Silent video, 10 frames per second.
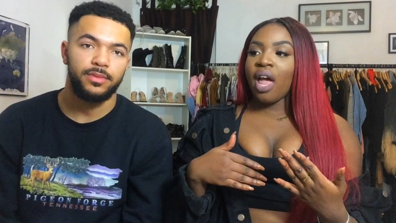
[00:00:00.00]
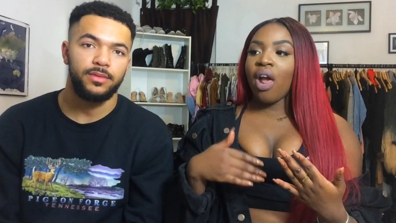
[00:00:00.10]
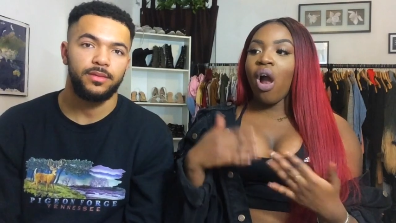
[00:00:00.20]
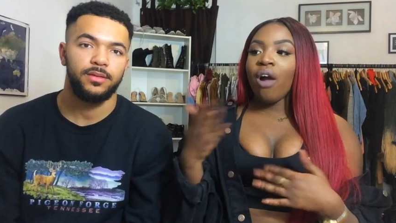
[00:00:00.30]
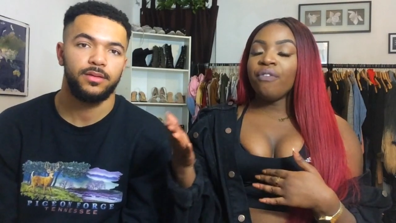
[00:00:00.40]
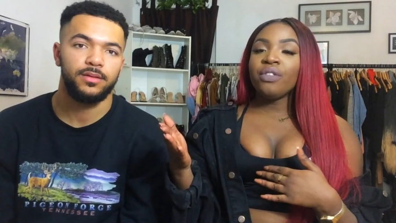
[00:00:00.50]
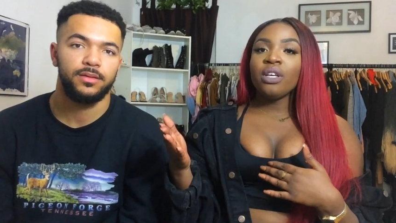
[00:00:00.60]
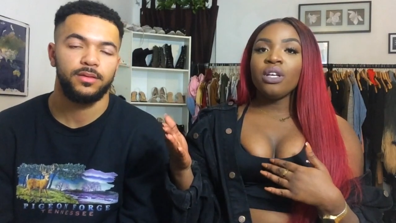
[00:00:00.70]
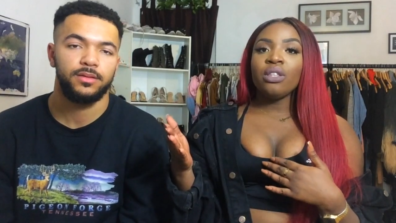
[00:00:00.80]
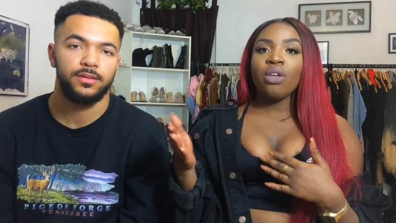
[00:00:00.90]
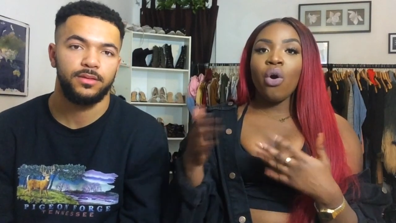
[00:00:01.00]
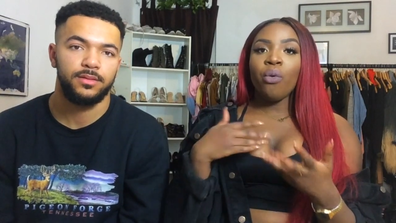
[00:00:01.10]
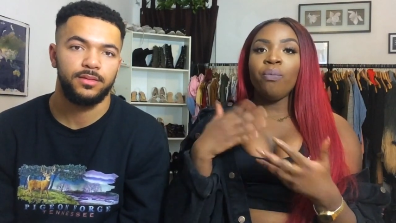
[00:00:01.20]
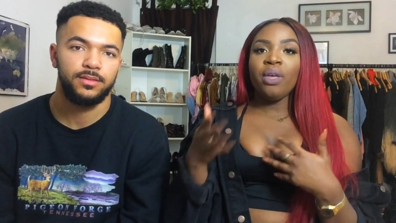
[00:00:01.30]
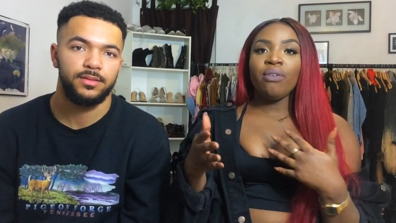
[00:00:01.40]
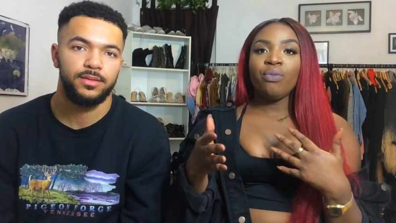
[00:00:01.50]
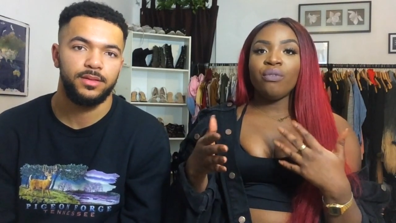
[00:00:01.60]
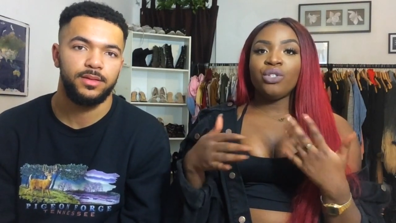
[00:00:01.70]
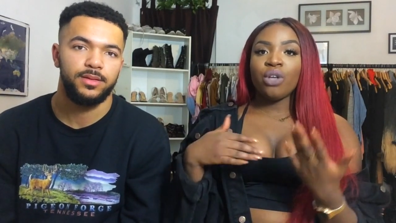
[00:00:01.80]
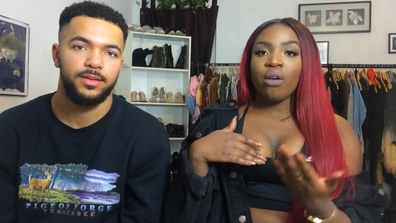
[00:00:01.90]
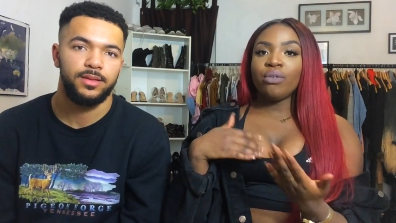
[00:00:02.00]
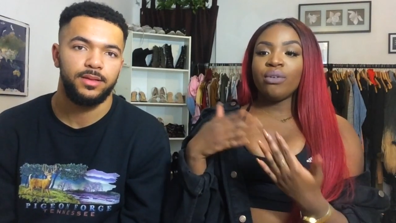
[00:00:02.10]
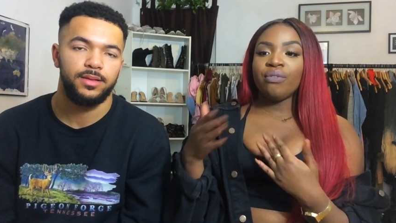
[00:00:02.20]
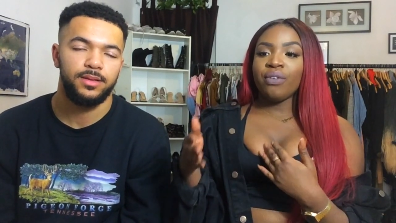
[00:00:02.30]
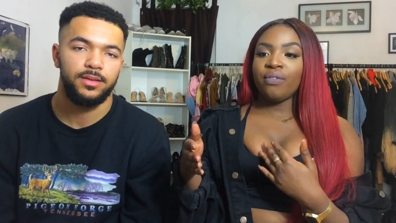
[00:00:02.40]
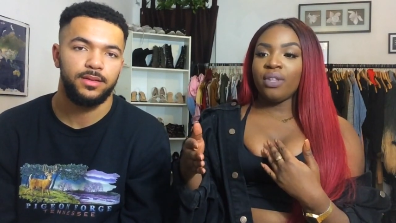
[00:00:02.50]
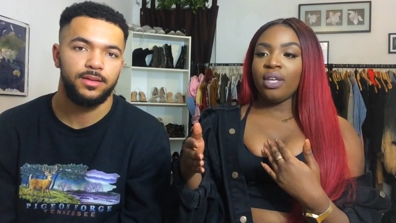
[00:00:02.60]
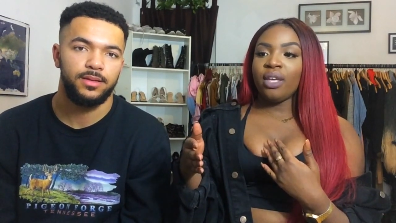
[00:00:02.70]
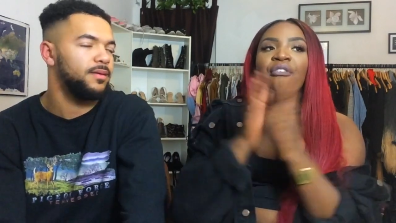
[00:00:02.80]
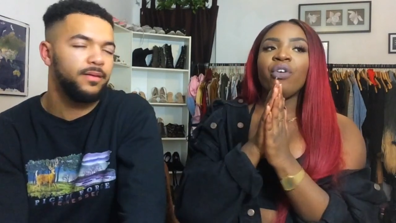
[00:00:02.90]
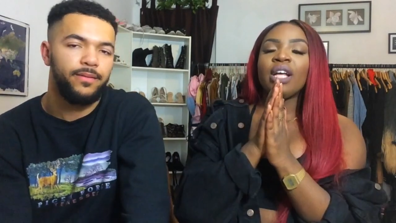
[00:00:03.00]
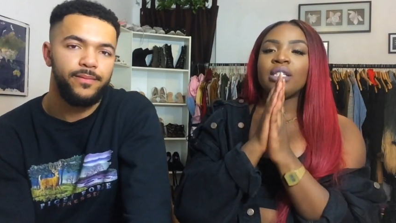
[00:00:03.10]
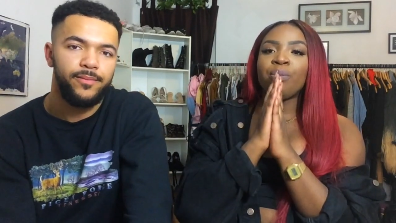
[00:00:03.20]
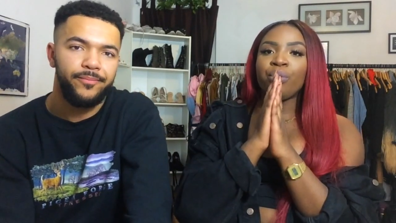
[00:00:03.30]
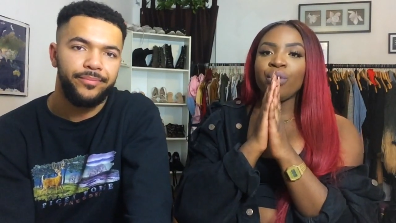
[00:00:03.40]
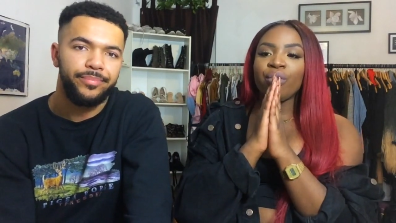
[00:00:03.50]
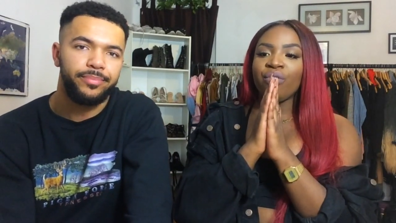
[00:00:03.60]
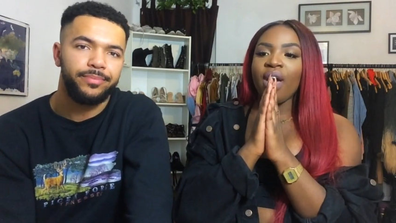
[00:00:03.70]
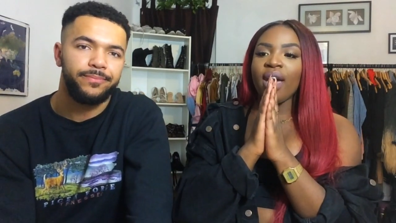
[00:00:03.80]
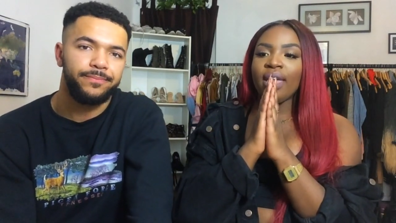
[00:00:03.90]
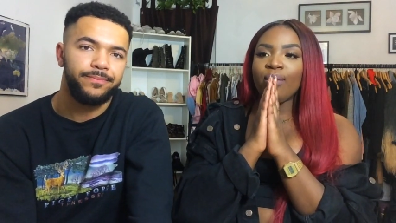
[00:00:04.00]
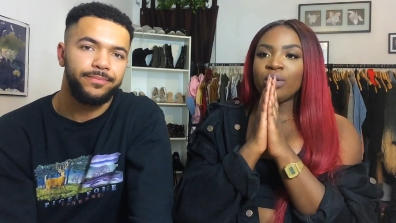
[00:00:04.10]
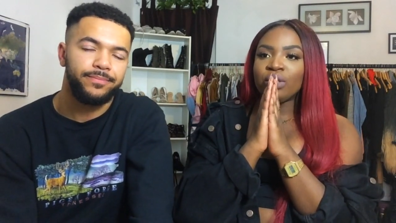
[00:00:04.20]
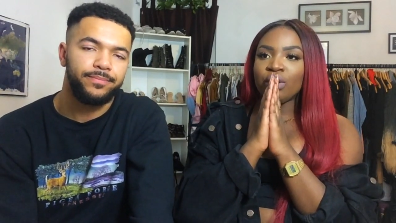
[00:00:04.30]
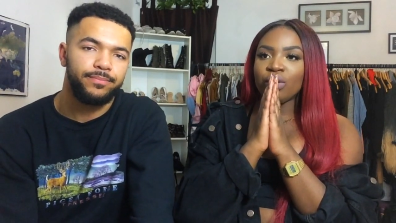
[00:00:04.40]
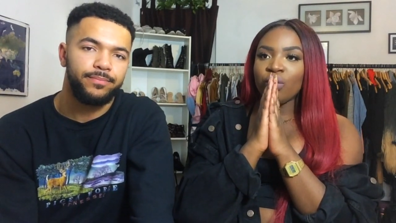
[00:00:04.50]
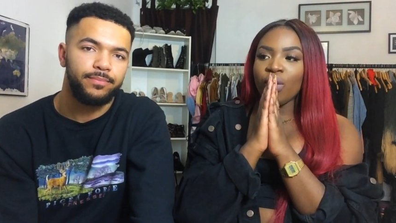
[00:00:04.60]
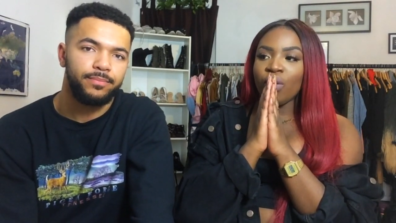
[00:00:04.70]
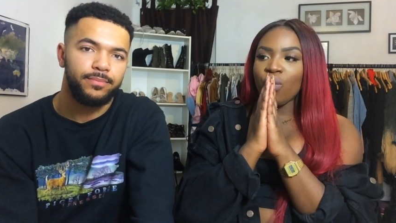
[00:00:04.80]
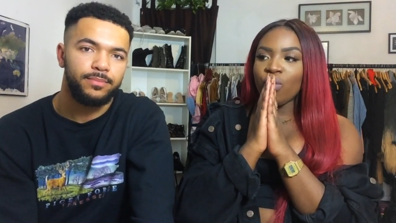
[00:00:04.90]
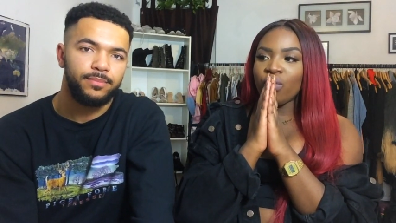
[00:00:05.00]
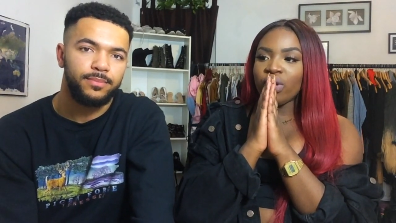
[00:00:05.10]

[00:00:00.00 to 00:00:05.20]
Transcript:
Speaker 1: like after the whole beef with Ja Rule and 50, I feel like to prove that he wasn't doing all